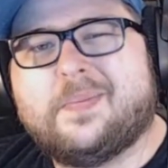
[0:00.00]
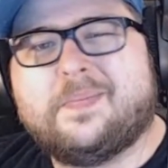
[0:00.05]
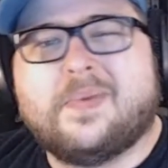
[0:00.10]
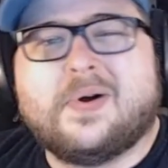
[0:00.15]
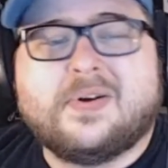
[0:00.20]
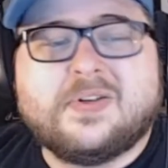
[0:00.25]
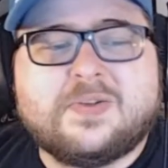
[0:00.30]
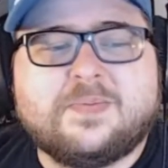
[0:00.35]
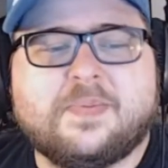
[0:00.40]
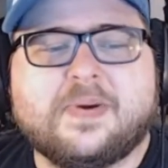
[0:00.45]

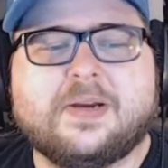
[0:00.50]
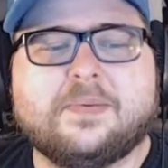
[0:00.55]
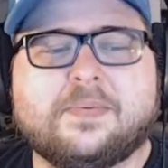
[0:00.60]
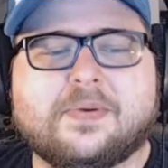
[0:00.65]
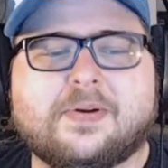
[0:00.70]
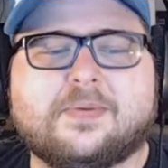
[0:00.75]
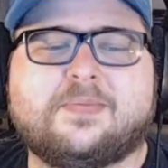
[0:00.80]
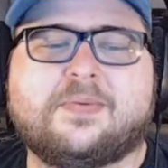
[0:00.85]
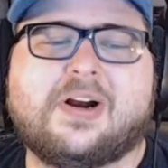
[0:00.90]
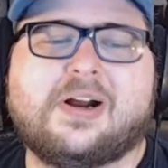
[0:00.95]
most people
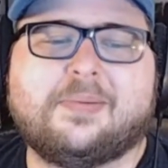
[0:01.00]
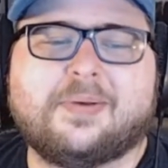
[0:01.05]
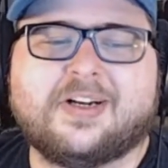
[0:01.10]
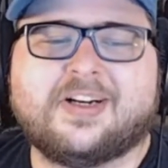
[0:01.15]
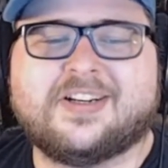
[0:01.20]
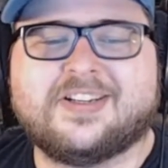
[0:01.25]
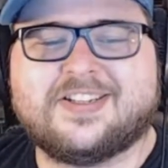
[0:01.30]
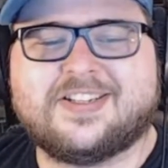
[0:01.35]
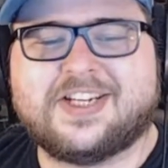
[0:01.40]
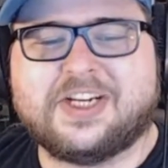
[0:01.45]
are probably
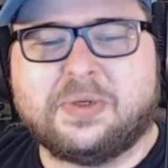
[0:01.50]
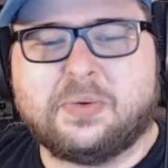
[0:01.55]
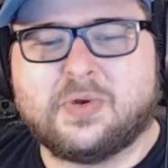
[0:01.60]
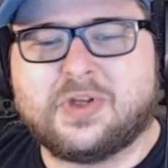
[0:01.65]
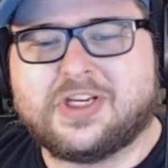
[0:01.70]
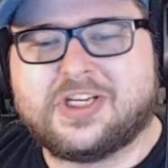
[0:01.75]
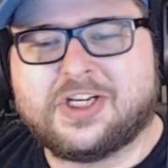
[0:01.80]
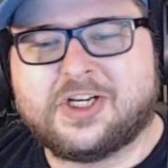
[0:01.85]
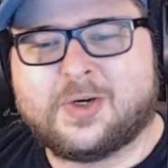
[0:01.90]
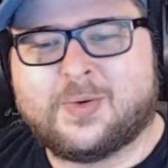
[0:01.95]
going to stick with a
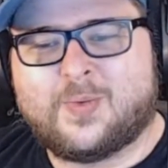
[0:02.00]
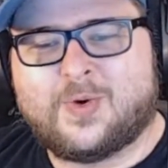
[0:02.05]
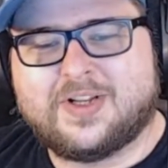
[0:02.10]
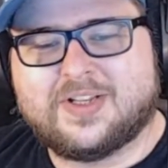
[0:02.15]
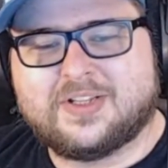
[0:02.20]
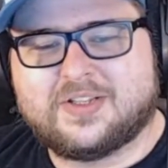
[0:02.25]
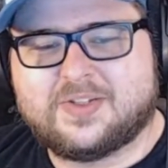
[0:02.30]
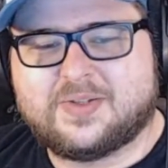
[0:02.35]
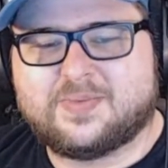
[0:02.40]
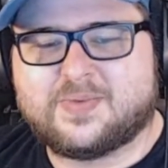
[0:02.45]
tier 1
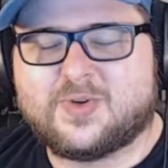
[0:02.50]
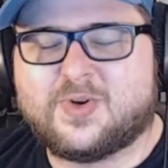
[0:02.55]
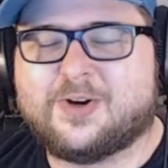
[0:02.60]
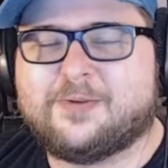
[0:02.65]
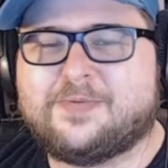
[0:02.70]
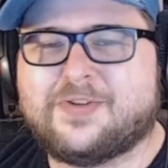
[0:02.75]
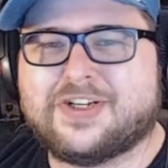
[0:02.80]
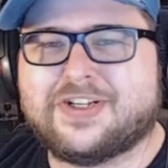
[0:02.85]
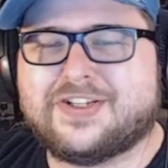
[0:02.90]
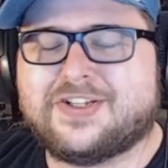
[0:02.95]

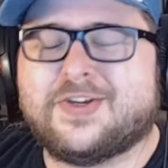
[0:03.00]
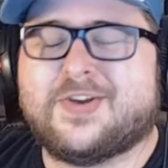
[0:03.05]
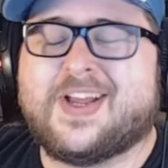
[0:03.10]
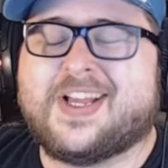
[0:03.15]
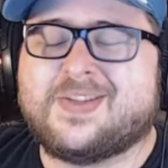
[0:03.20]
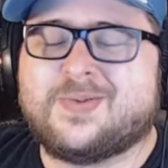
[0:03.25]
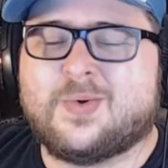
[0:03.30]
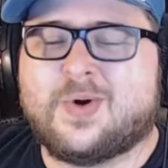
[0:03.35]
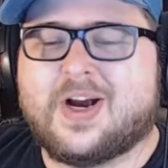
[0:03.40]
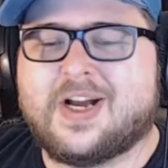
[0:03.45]
subscription, so
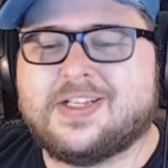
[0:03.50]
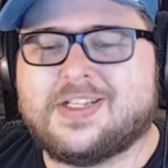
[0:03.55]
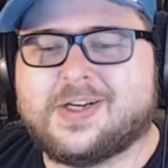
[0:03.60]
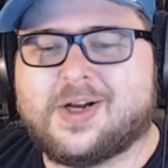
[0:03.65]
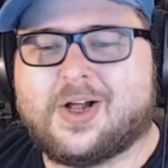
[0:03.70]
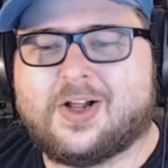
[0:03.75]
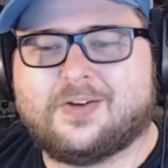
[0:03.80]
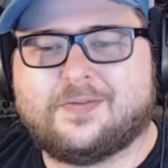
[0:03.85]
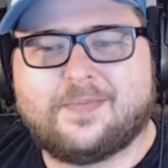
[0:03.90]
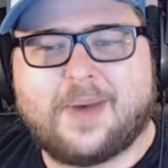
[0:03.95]
that's where I did
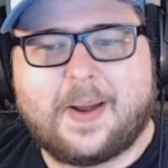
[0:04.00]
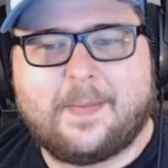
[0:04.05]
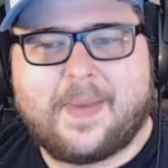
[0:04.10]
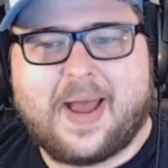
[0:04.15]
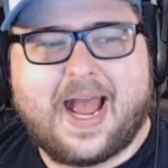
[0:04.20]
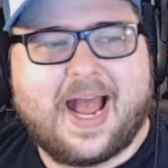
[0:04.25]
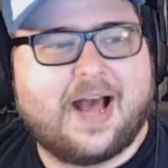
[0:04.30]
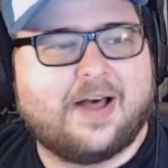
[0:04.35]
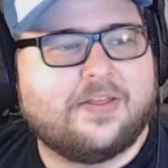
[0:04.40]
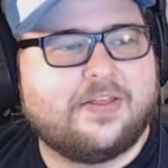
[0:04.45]
all of my
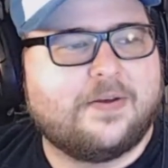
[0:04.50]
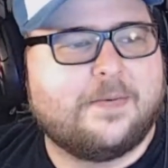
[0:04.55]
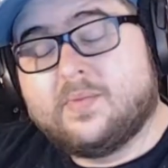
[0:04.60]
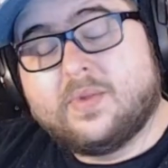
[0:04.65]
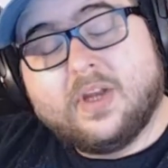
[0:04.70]
math.